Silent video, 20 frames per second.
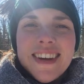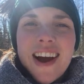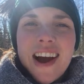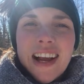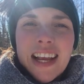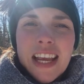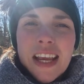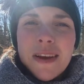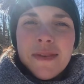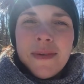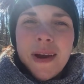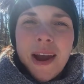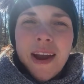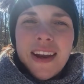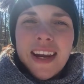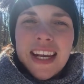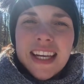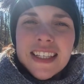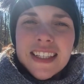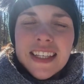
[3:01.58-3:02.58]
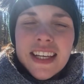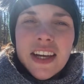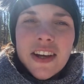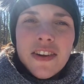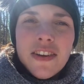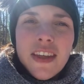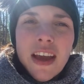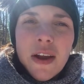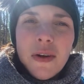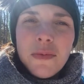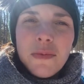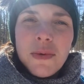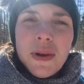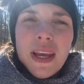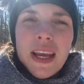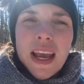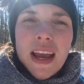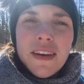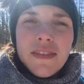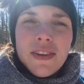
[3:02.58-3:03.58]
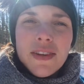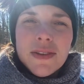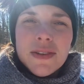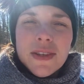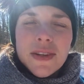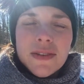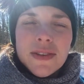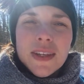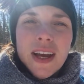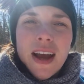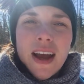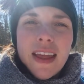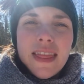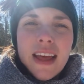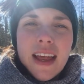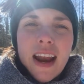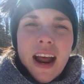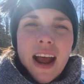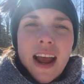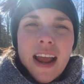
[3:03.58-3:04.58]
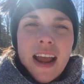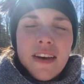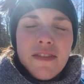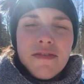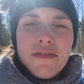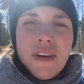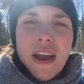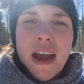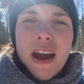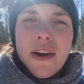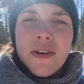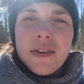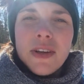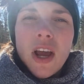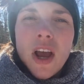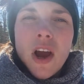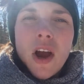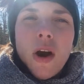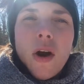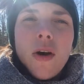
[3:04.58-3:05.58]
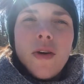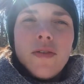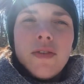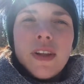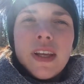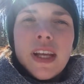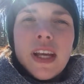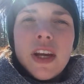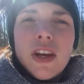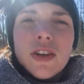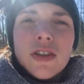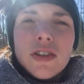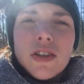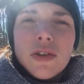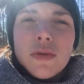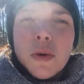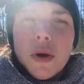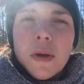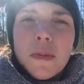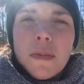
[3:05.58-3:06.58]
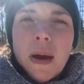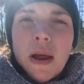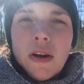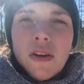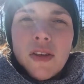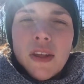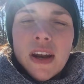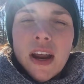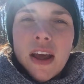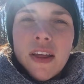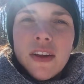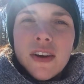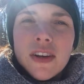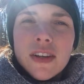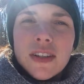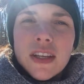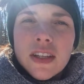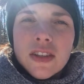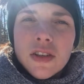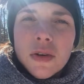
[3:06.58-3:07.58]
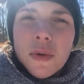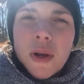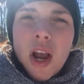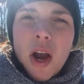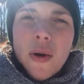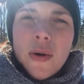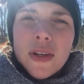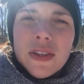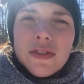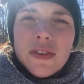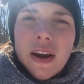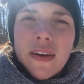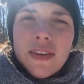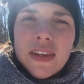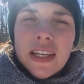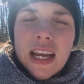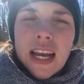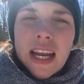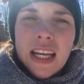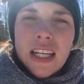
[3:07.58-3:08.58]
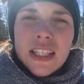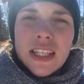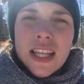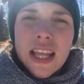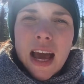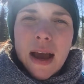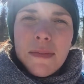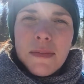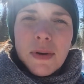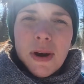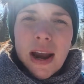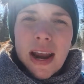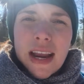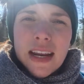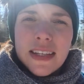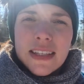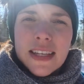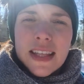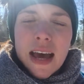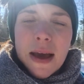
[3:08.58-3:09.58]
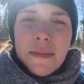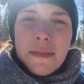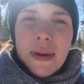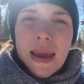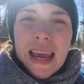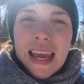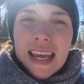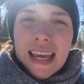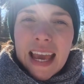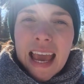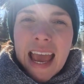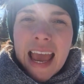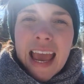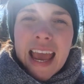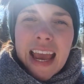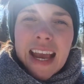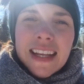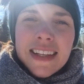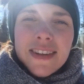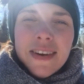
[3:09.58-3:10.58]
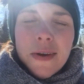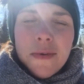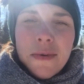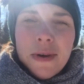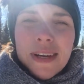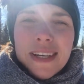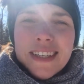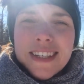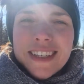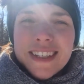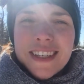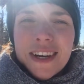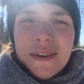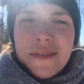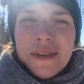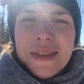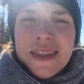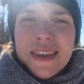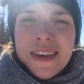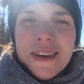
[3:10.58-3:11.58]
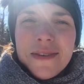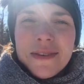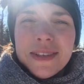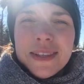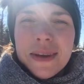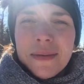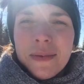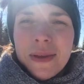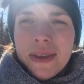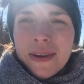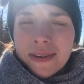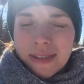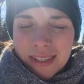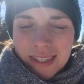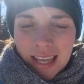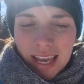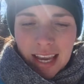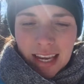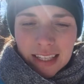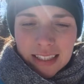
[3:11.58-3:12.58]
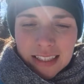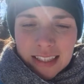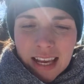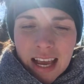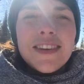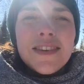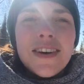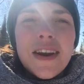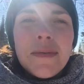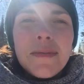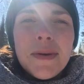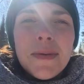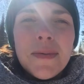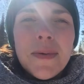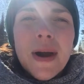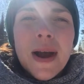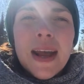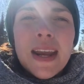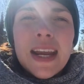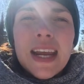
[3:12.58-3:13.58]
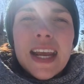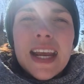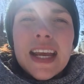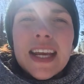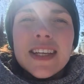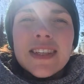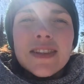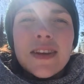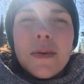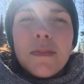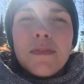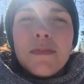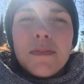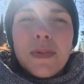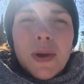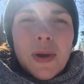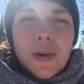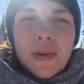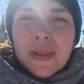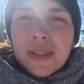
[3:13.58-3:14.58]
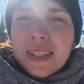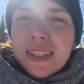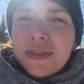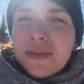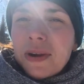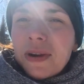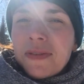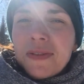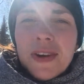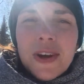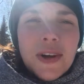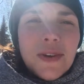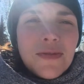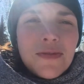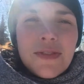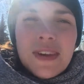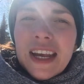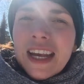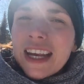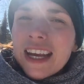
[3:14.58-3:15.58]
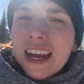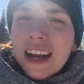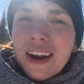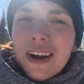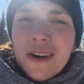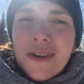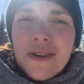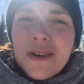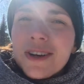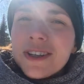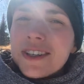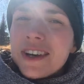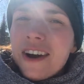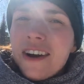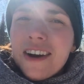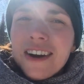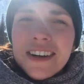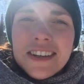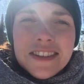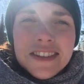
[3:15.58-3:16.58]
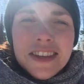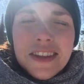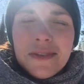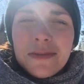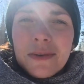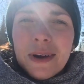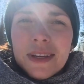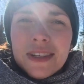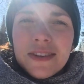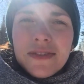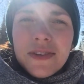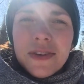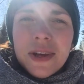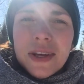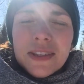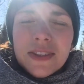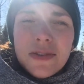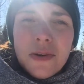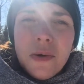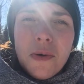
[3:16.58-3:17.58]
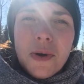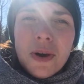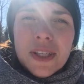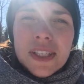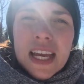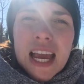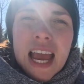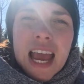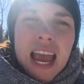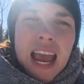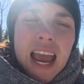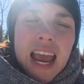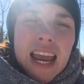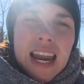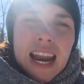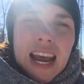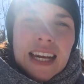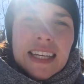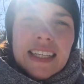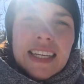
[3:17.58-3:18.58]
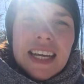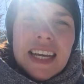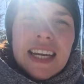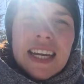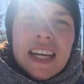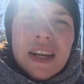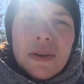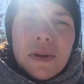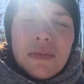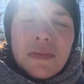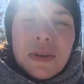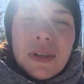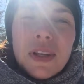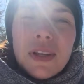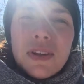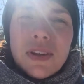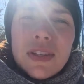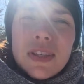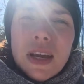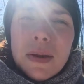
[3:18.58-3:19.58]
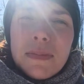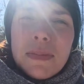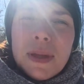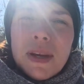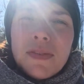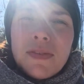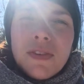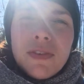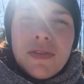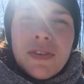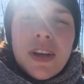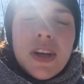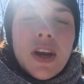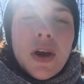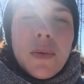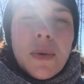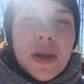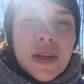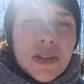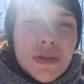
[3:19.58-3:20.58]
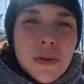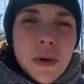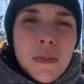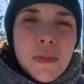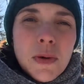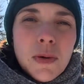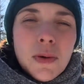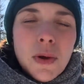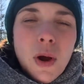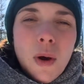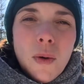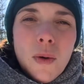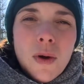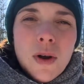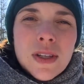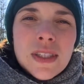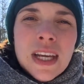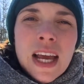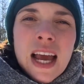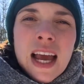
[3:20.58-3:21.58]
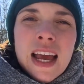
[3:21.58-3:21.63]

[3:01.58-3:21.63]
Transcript: talking about is gear that we have used outside that I have found over the years to work better than others, and so we always gravitate to that brand, to that make. And so I wanted to share with you some of those things. So number one is boots. If your feet get cold, honestly the rest of you gets cold. And I did hear a really good tip that if your feet go into a boot cold,